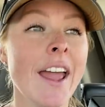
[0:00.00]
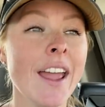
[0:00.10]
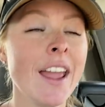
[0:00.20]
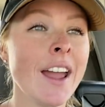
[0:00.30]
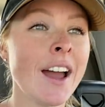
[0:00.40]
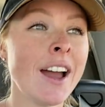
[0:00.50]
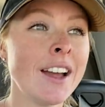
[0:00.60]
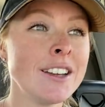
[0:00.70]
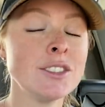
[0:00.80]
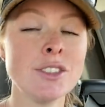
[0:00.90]

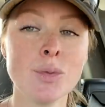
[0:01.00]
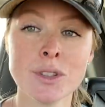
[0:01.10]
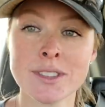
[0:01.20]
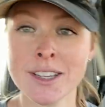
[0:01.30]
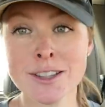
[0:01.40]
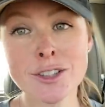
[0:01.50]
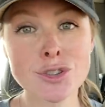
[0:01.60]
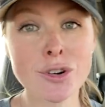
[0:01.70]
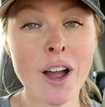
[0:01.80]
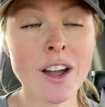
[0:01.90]
and it's in the
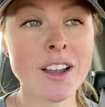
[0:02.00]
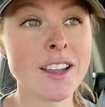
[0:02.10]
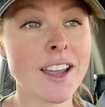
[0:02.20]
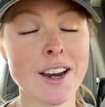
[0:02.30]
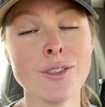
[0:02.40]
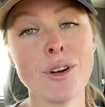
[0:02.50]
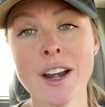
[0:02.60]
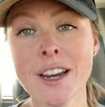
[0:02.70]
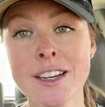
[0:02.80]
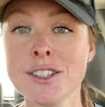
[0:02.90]
truck getting
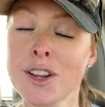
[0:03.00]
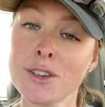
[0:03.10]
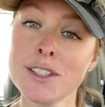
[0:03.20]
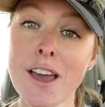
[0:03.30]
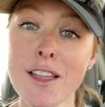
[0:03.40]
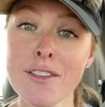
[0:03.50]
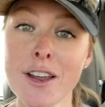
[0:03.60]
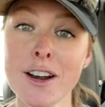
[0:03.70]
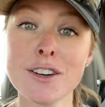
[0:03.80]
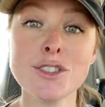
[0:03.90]
ready to go to the
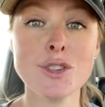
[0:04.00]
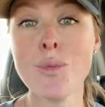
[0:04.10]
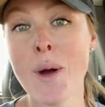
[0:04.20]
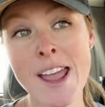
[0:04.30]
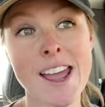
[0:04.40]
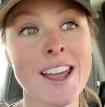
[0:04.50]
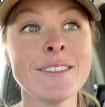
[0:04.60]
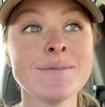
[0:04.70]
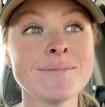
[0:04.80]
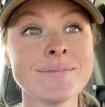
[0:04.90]
elevators to weigh
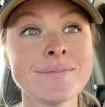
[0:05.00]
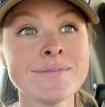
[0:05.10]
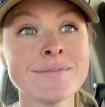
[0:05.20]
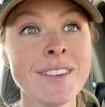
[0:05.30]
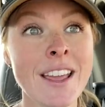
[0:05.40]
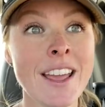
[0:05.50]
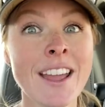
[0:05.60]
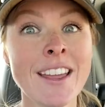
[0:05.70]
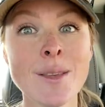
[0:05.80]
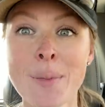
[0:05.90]
it
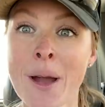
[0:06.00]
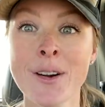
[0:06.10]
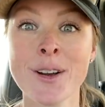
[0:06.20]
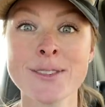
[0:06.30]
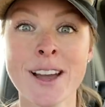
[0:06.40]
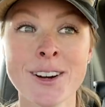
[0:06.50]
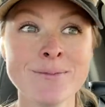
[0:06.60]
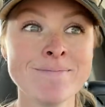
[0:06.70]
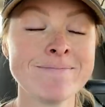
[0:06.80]
and the power goes out.